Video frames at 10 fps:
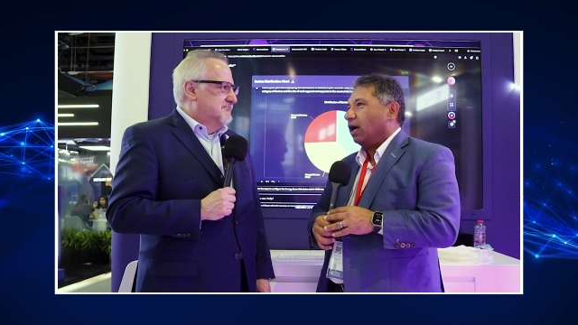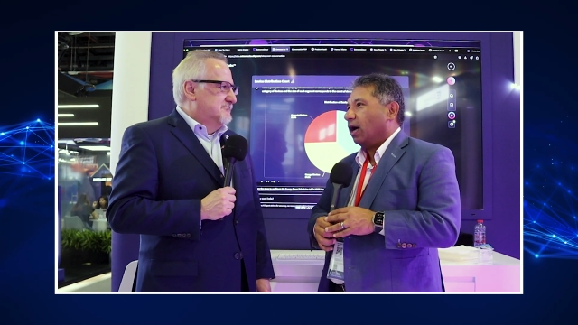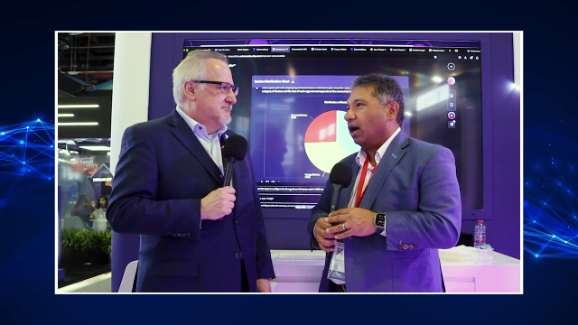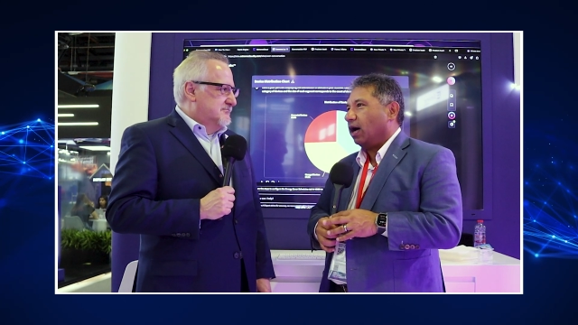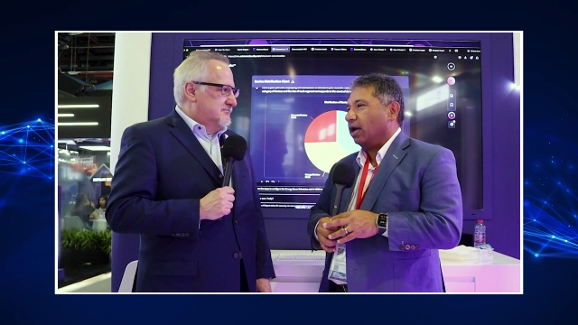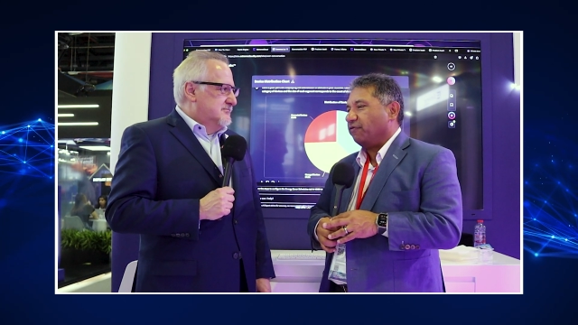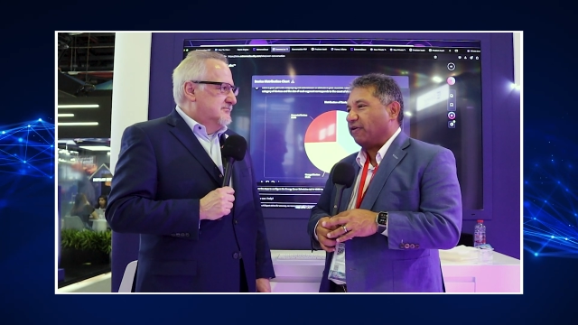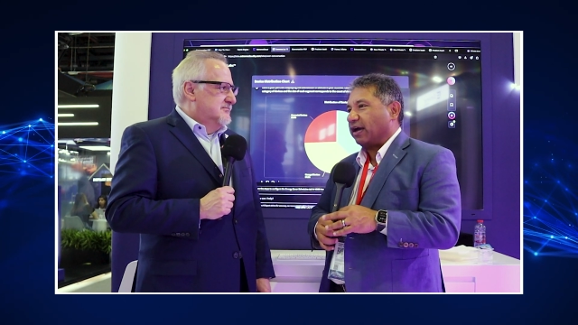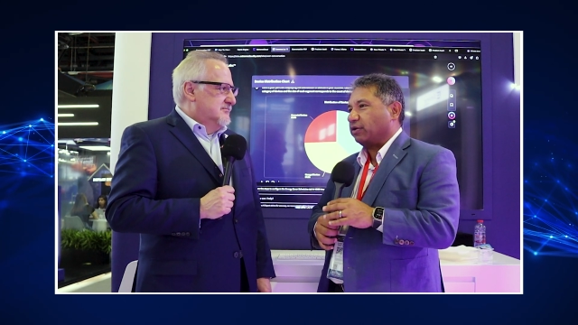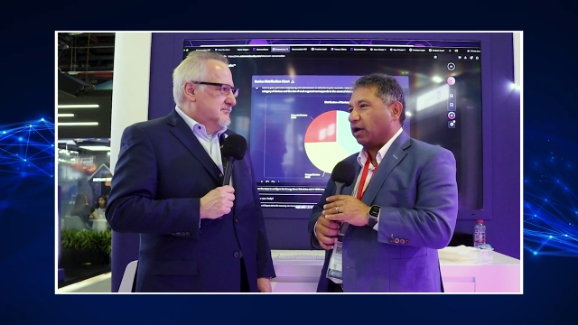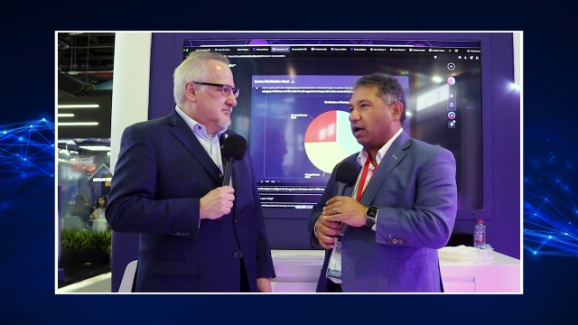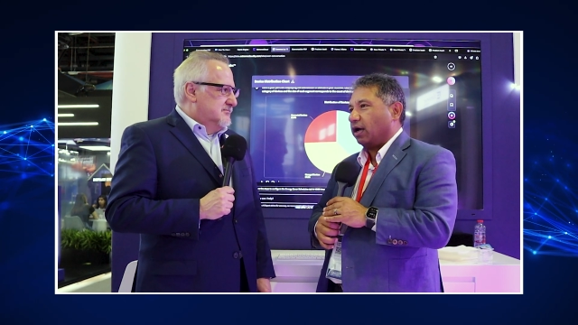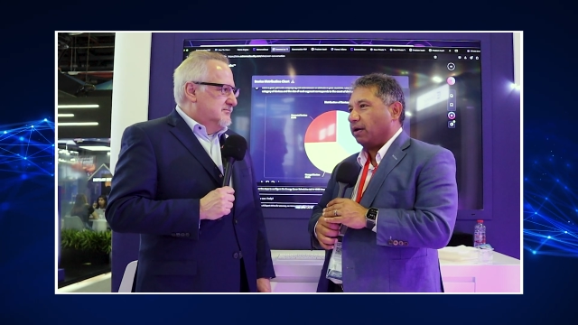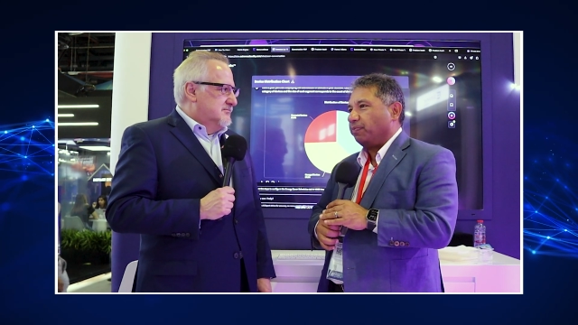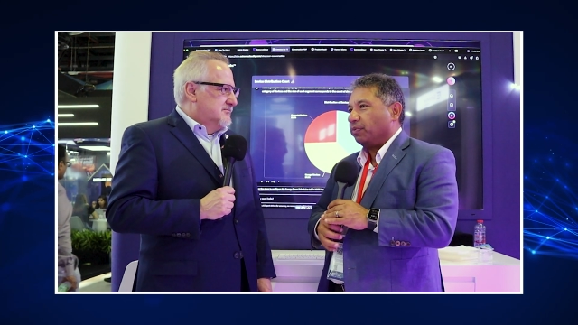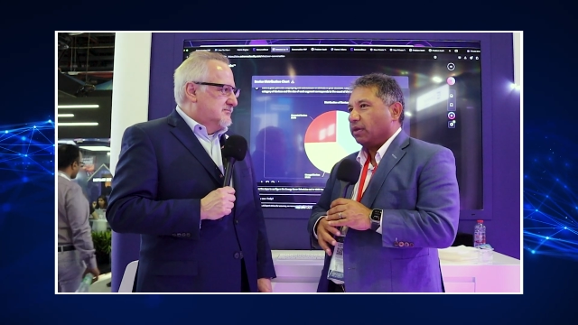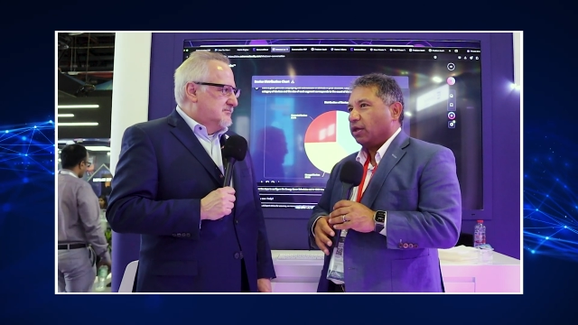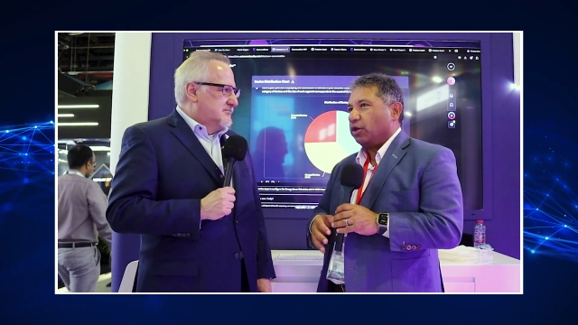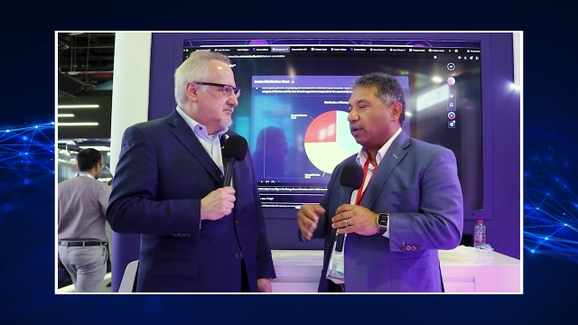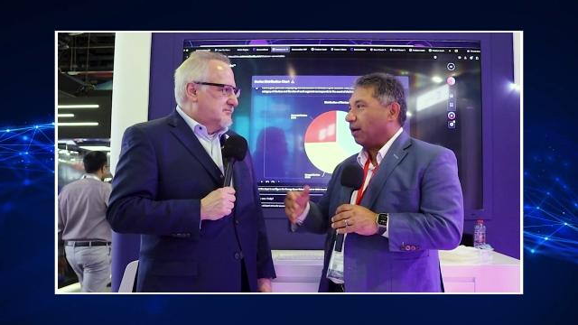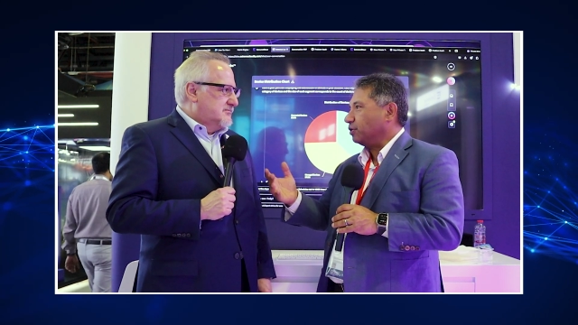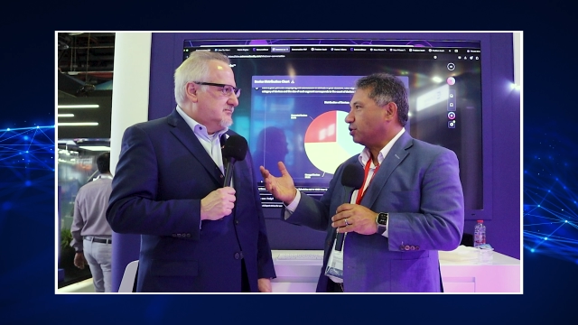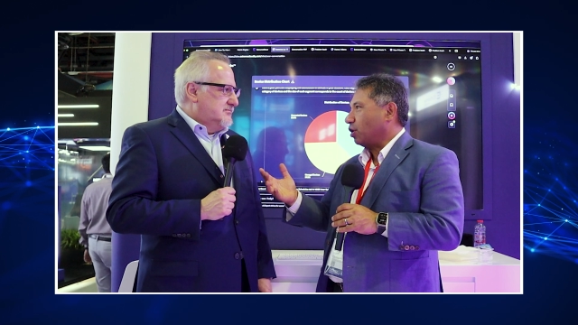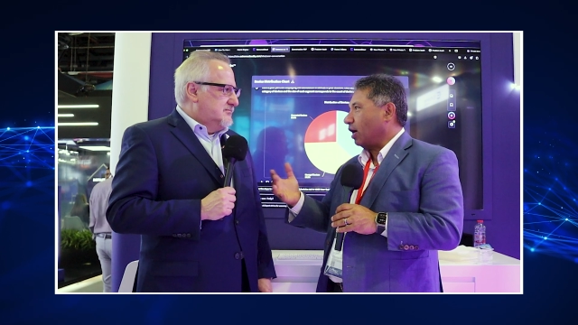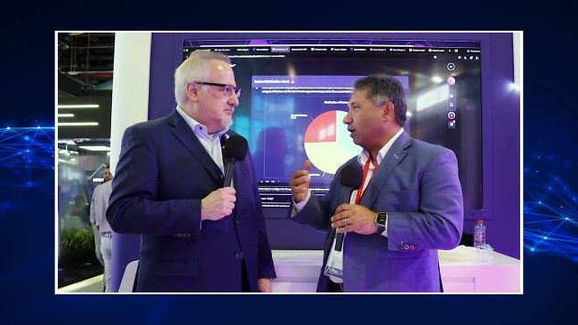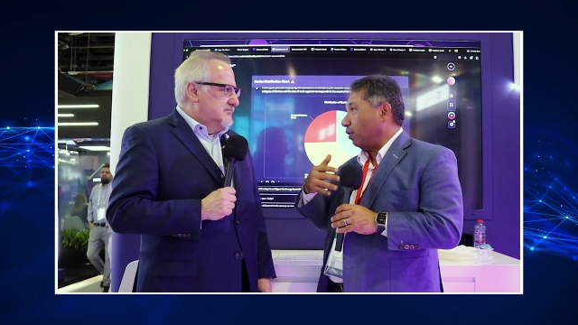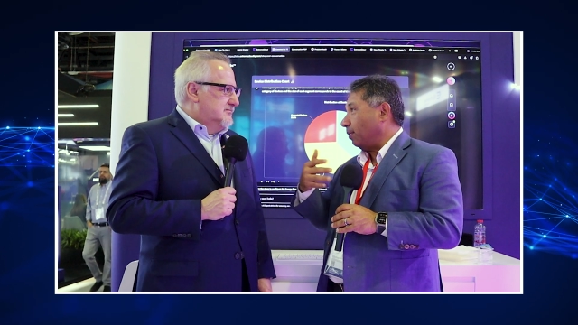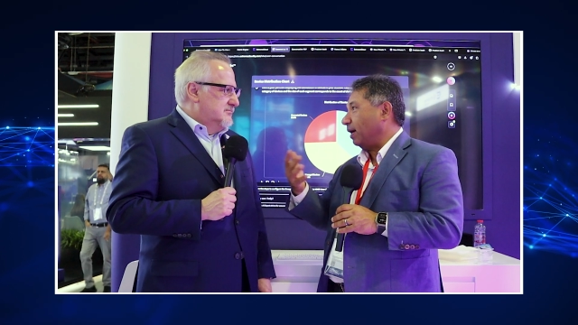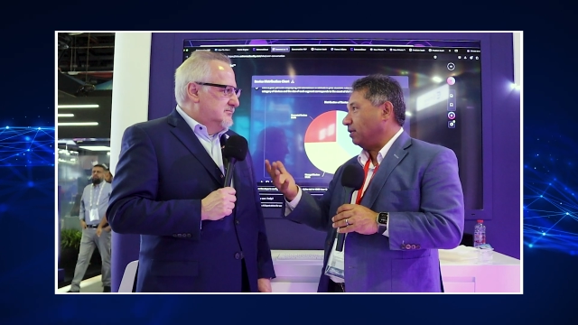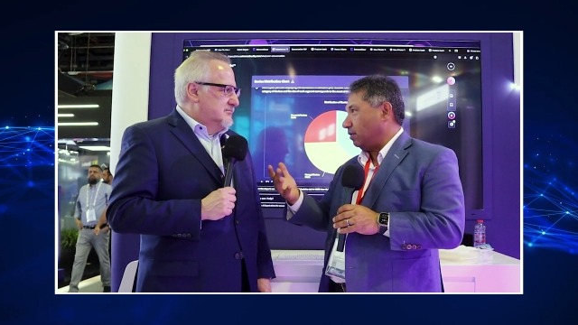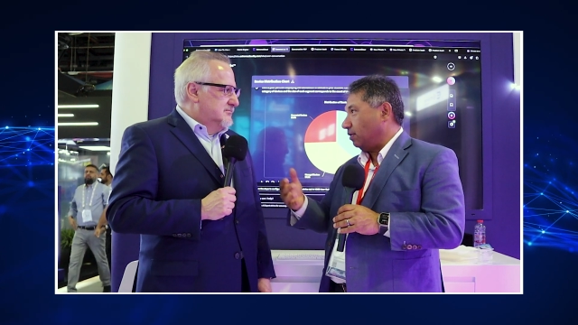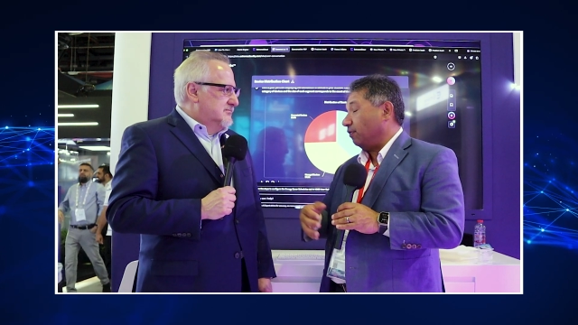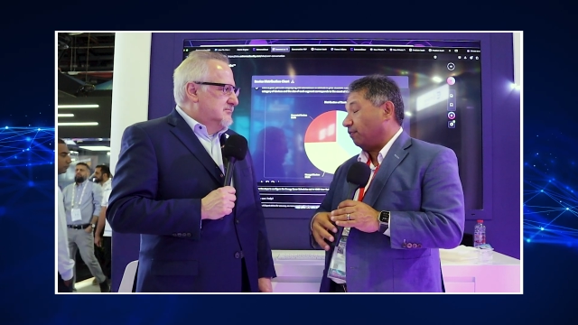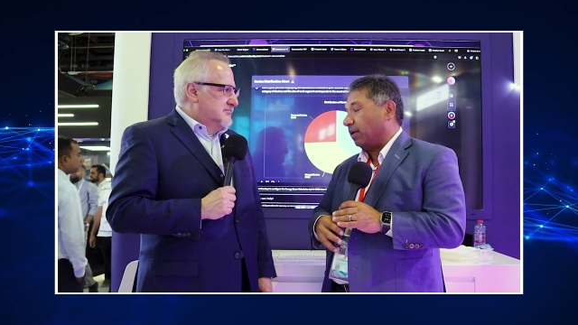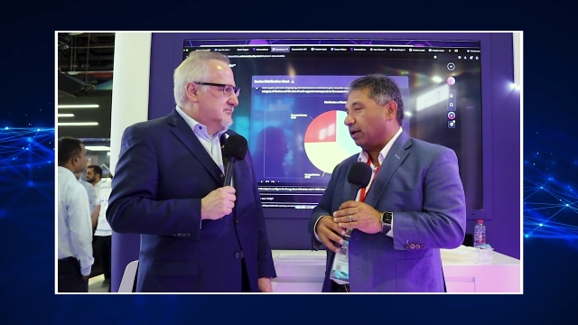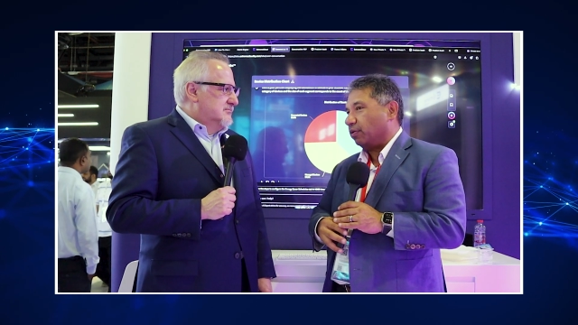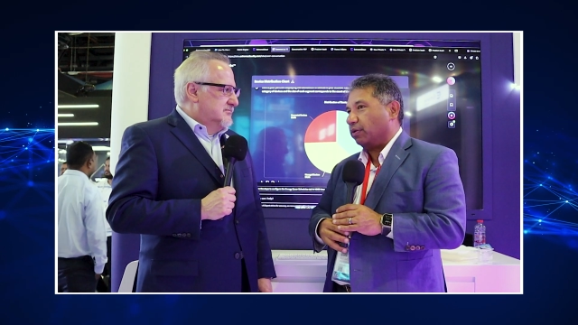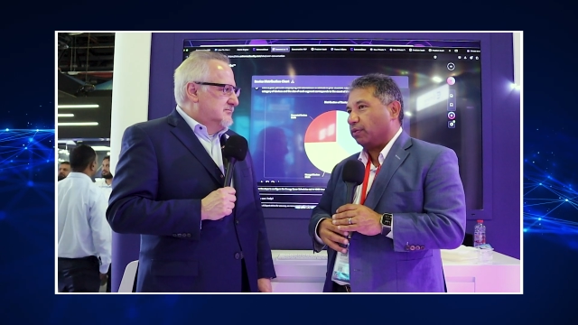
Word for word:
Speaker 1: Uh, in fact, uh, you and I were just talking one of my, my